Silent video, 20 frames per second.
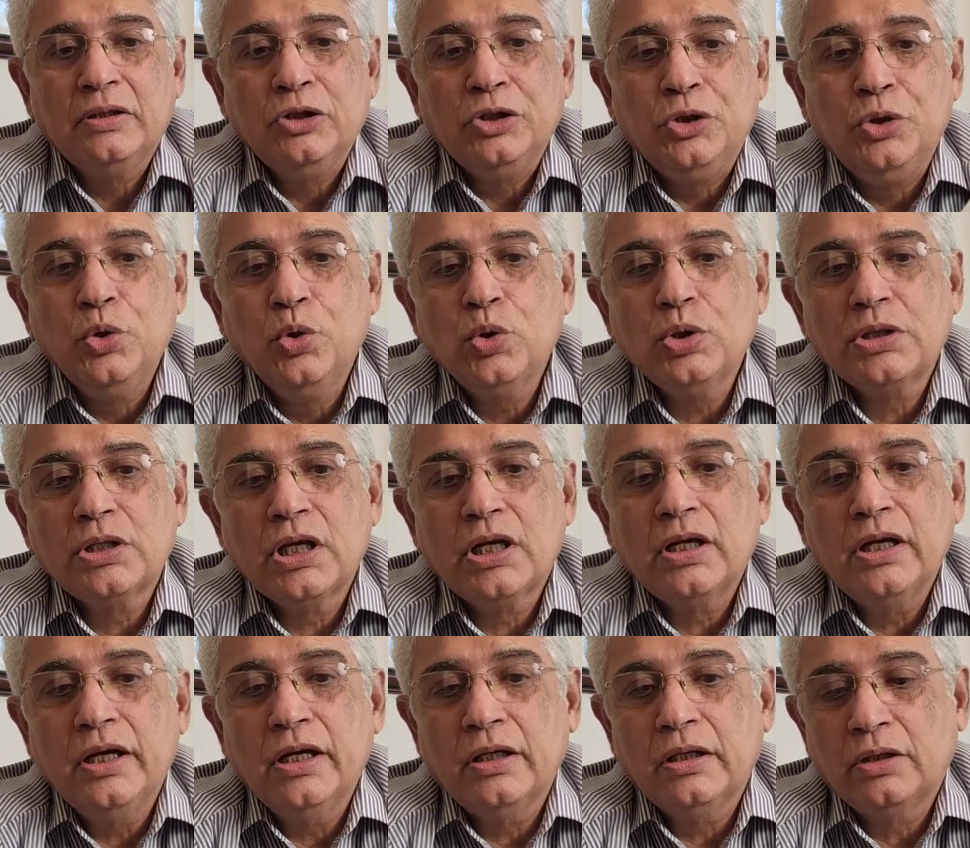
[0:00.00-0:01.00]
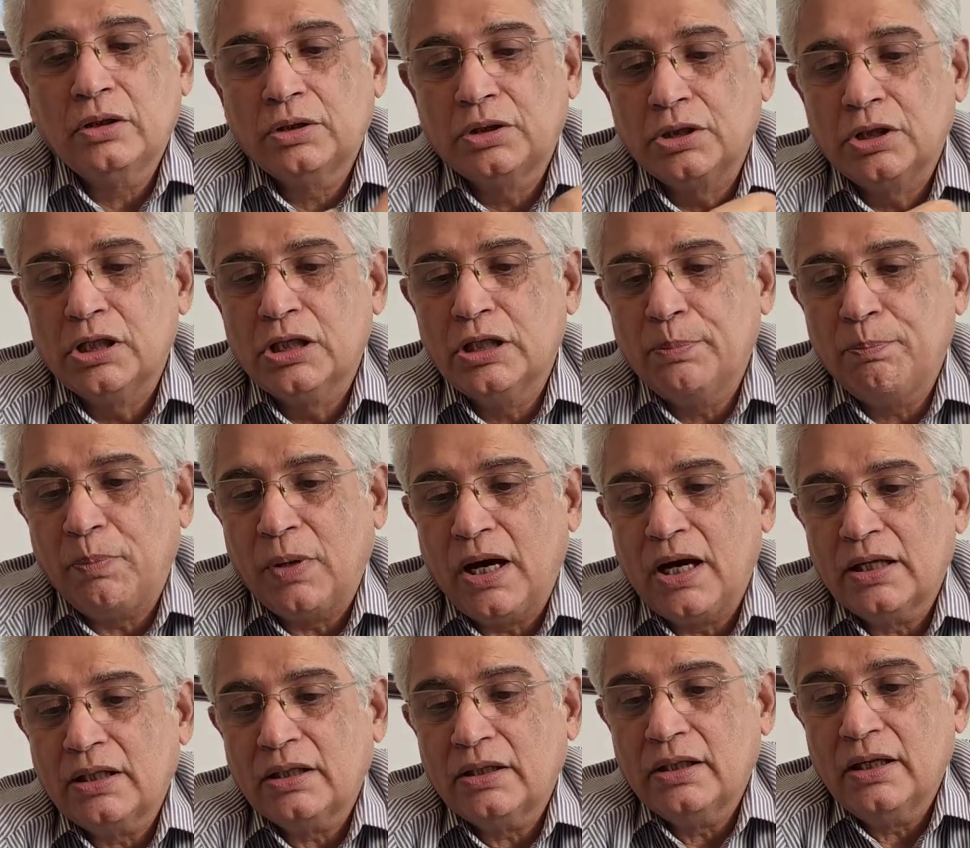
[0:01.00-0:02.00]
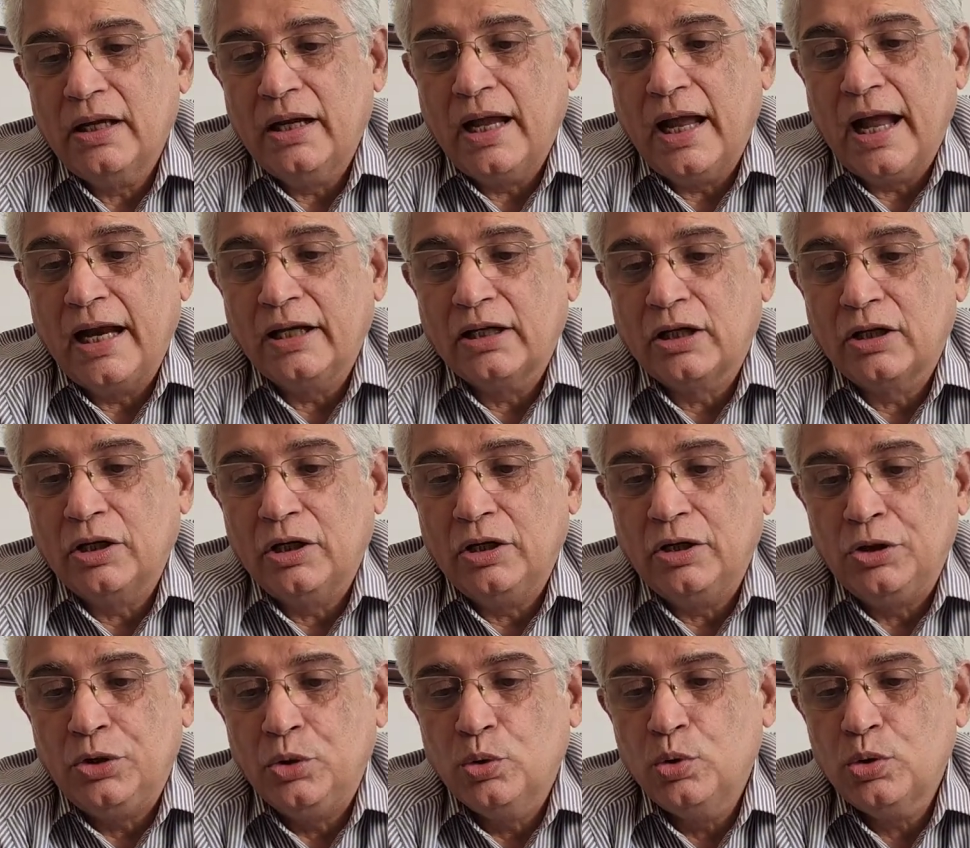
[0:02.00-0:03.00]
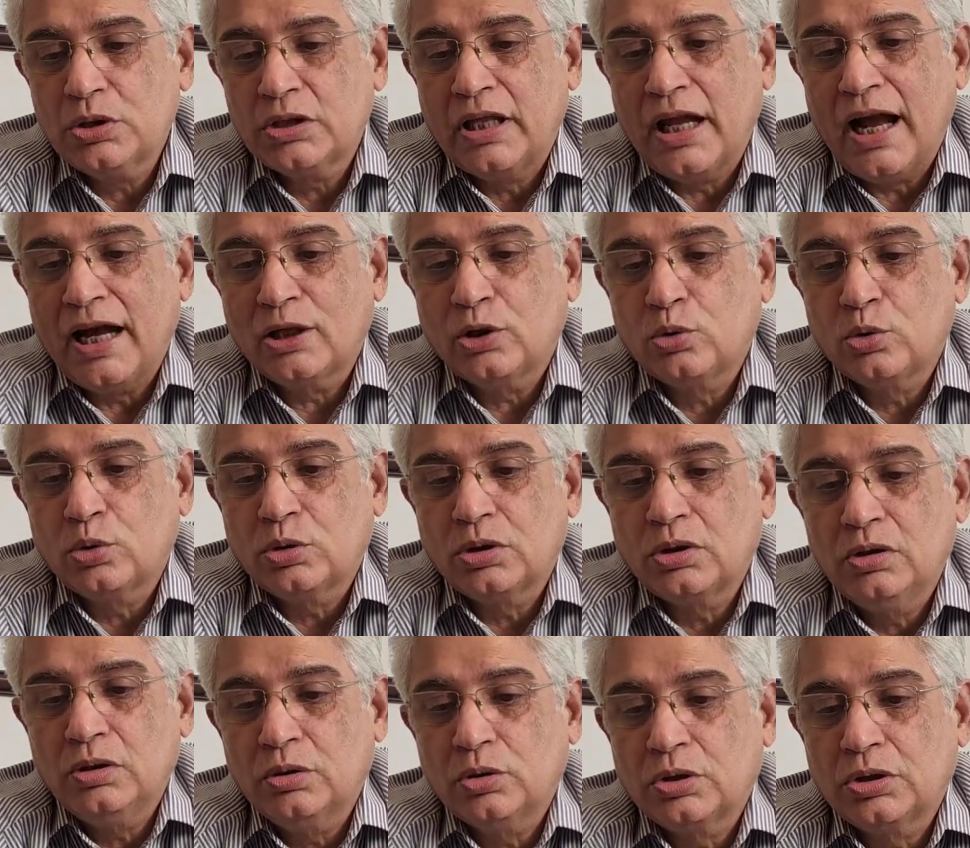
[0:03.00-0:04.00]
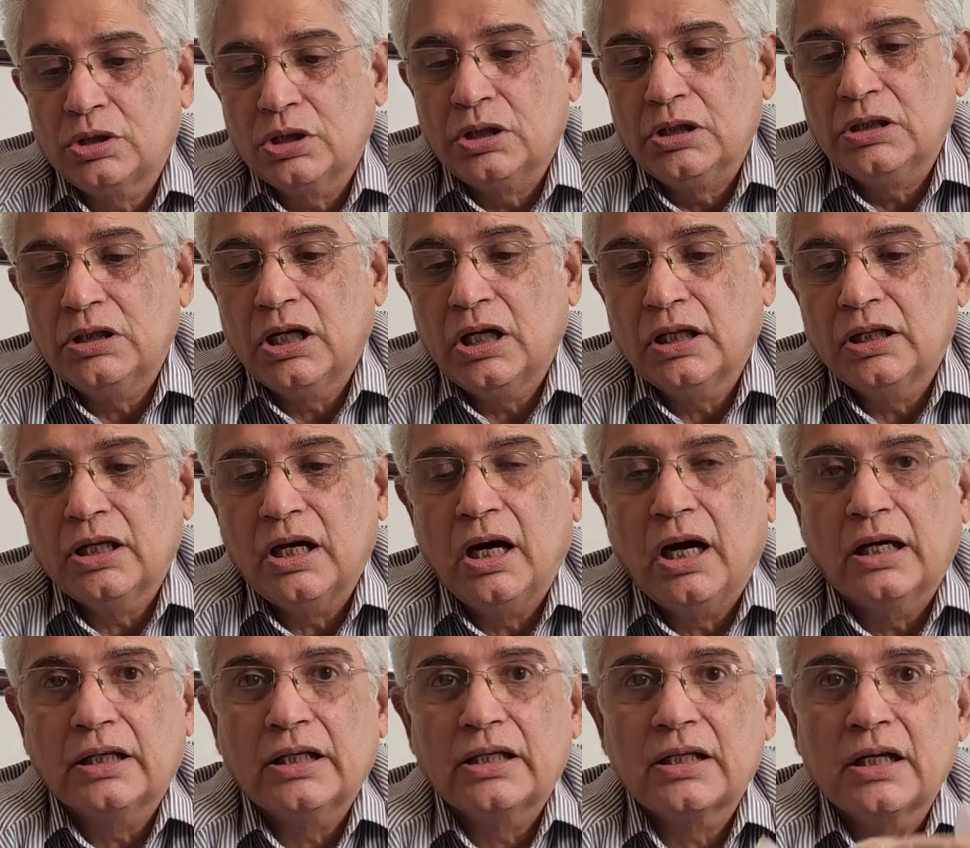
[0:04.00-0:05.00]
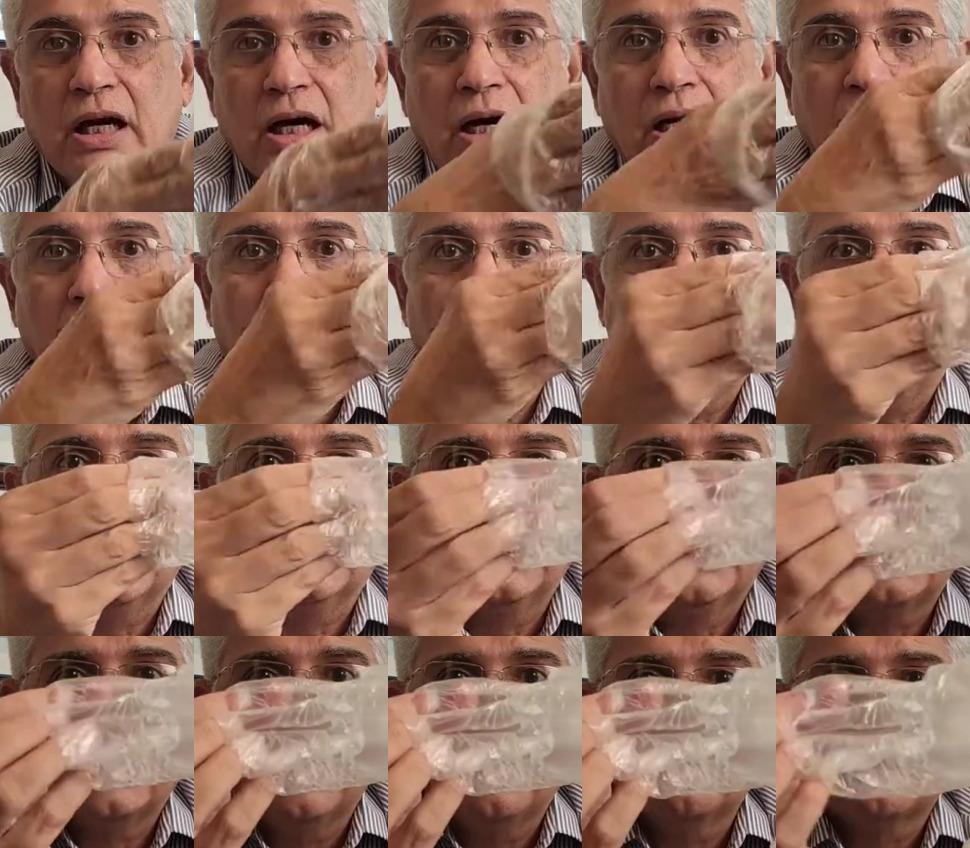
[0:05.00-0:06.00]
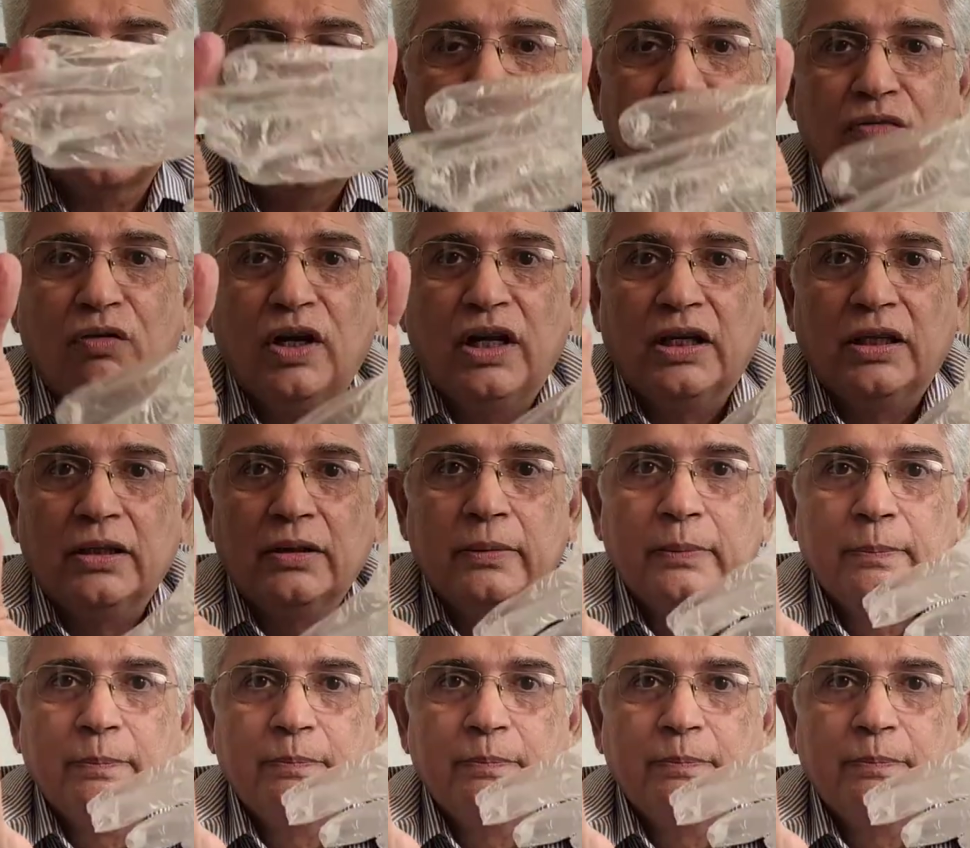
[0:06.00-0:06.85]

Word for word: use the turned part and use that to turn the other other uh, other gloves as well.